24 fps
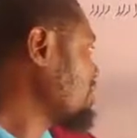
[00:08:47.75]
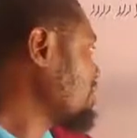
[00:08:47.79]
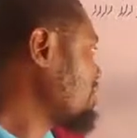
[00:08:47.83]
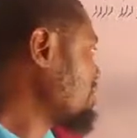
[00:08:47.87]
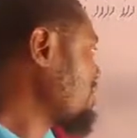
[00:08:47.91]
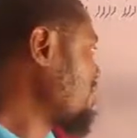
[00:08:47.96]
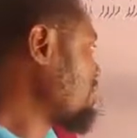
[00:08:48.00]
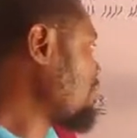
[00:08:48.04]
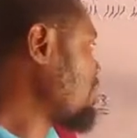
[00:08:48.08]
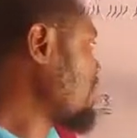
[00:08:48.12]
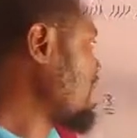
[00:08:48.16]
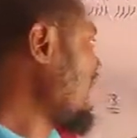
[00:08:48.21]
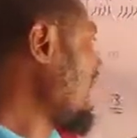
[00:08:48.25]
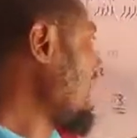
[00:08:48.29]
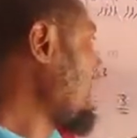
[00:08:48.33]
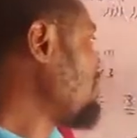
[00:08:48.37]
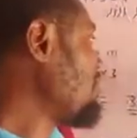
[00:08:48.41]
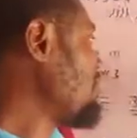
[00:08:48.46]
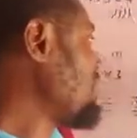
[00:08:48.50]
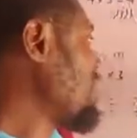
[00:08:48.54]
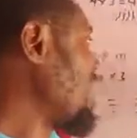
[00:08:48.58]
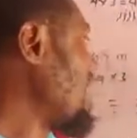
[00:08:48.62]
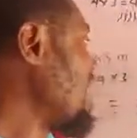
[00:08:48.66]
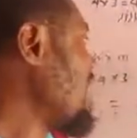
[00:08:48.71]
that we
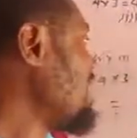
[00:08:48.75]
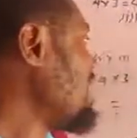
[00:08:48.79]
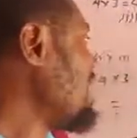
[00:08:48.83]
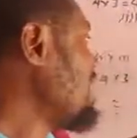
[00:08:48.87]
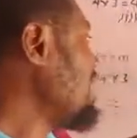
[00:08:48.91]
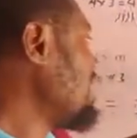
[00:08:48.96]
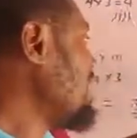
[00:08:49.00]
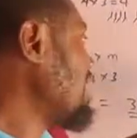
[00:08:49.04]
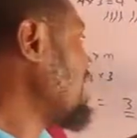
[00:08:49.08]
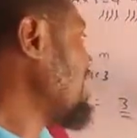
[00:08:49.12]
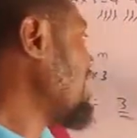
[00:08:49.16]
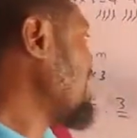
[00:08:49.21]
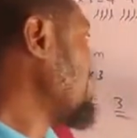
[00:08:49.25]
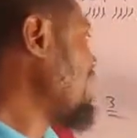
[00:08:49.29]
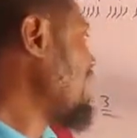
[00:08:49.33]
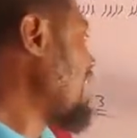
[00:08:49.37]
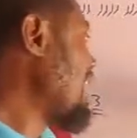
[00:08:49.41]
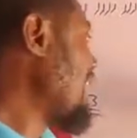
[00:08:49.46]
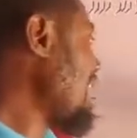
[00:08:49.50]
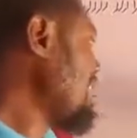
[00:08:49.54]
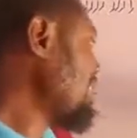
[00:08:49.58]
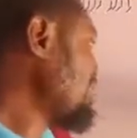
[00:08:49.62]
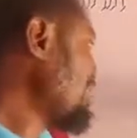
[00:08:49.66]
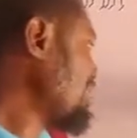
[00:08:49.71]
have here.
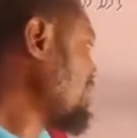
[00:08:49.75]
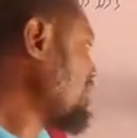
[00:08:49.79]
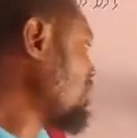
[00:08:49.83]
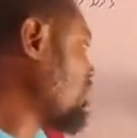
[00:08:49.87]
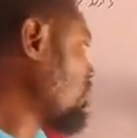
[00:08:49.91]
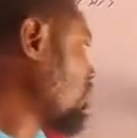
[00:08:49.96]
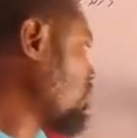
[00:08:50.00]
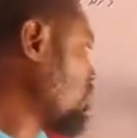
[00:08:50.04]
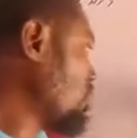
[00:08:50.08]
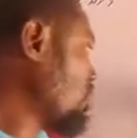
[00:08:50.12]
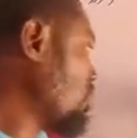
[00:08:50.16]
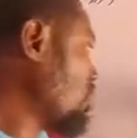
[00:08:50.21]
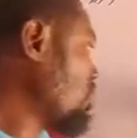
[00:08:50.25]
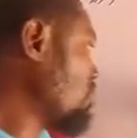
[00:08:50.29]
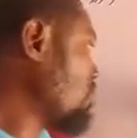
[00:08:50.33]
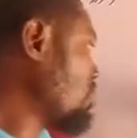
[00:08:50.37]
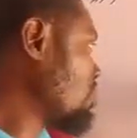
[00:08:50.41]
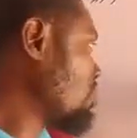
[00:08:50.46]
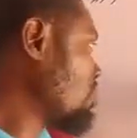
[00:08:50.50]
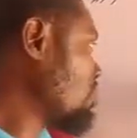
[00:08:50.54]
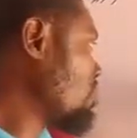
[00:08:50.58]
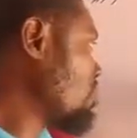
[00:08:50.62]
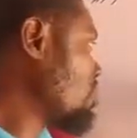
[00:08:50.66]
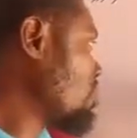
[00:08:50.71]
X is 2,
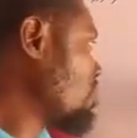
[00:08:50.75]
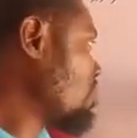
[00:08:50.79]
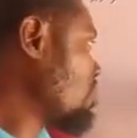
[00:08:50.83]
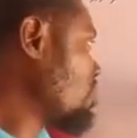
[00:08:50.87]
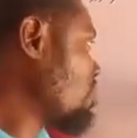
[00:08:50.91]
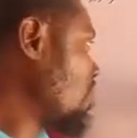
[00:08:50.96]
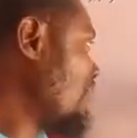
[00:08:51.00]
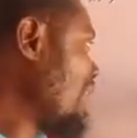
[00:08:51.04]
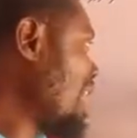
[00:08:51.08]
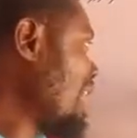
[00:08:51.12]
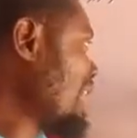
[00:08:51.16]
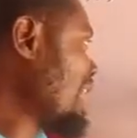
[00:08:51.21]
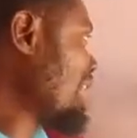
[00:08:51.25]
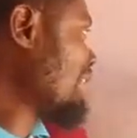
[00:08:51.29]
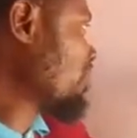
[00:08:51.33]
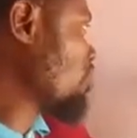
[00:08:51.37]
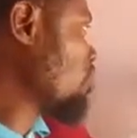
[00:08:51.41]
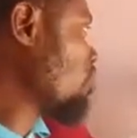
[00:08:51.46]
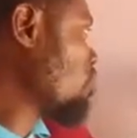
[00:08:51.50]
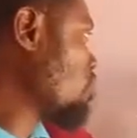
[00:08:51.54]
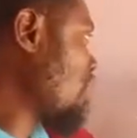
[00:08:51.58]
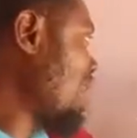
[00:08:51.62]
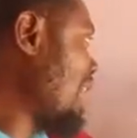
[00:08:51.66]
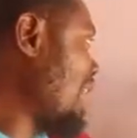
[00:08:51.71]
Y
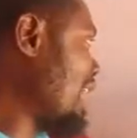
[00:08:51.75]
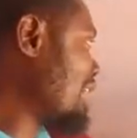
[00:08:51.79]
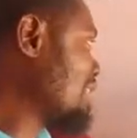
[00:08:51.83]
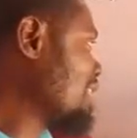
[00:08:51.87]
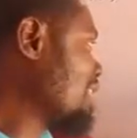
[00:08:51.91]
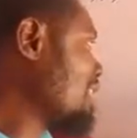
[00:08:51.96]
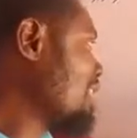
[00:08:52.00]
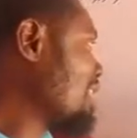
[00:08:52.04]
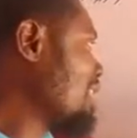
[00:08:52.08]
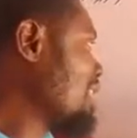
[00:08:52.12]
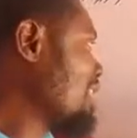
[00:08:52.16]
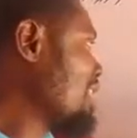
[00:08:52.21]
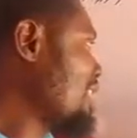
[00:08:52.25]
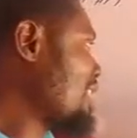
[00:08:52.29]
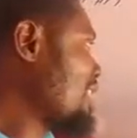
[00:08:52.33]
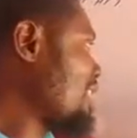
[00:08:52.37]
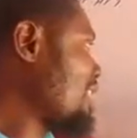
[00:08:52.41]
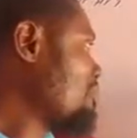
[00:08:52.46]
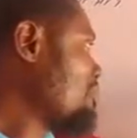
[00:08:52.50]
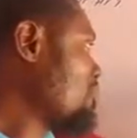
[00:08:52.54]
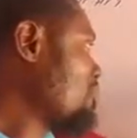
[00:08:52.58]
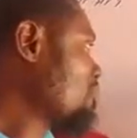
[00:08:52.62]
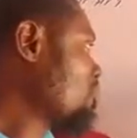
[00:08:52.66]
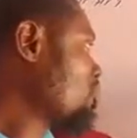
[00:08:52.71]
is 1,
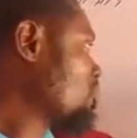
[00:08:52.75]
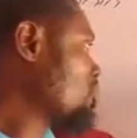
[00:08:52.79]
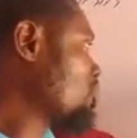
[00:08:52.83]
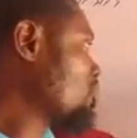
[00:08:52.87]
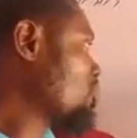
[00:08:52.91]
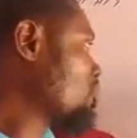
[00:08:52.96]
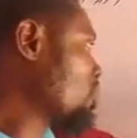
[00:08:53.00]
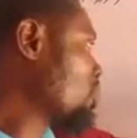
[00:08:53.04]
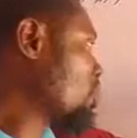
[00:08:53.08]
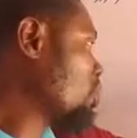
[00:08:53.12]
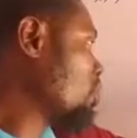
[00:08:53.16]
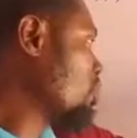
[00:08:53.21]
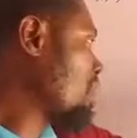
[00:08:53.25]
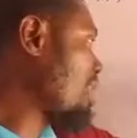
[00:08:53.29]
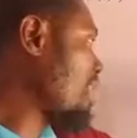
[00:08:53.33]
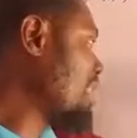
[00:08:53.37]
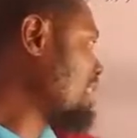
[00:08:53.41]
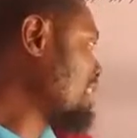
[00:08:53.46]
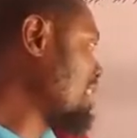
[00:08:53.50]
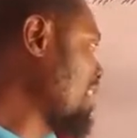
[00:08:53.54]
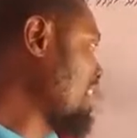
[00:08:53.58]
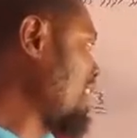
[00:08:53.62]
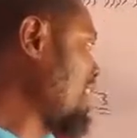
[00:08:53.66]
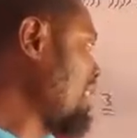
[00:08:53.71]
M is 2,
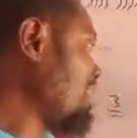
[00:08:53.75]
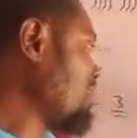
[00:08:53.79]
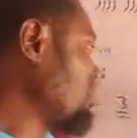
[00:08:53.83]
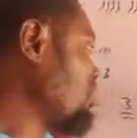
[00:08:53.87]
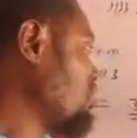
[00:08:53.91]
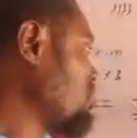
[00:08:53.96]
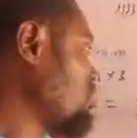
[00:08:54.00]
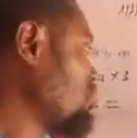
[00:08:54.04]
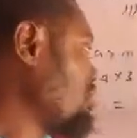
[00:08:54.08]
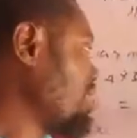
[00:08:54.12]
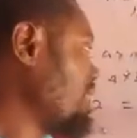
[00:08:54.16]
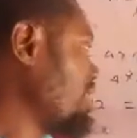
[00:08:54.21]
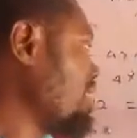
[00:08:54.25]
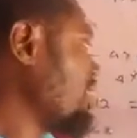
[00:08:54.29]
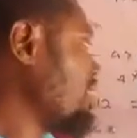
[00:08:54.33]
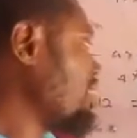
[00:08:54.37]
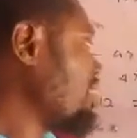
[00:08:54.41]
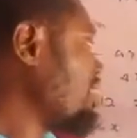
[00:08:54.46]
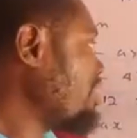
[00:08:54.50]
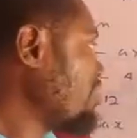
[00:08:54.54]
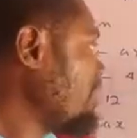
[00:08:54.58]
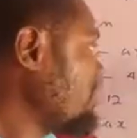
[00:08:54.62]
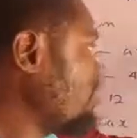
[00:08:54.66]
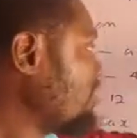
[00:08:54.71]
and A is 3.
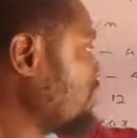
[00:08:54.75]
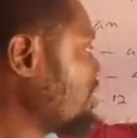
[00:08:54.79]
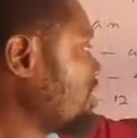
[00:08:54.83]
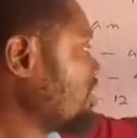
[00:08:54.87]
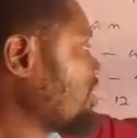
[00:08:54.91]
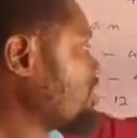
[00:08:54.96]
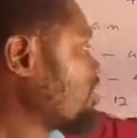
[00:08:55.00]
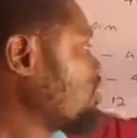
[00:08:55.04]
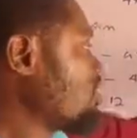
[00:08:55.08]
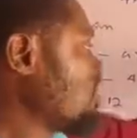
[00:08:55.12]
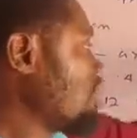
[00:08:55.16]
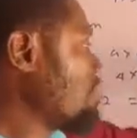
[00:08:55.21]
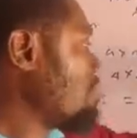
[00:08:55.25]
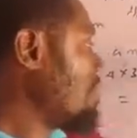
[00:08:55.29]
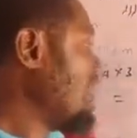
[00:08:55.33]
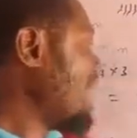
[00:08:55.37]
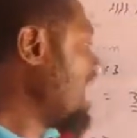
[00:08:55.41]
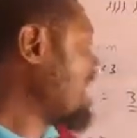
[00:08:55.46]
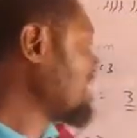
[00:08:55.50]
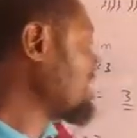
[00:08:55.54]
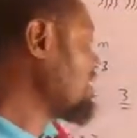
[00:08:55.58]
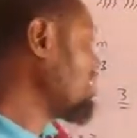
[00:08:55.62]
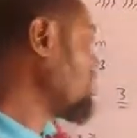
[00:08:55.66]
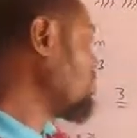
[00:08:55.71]
Use these
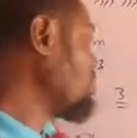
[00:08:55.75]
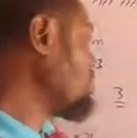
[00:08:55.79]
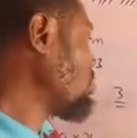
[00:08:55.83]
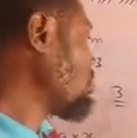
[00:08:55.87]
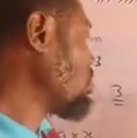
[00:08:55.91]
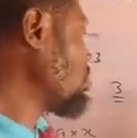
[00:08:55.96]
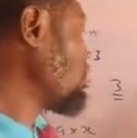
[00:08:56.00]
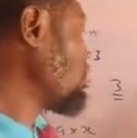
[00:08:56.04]
numbers to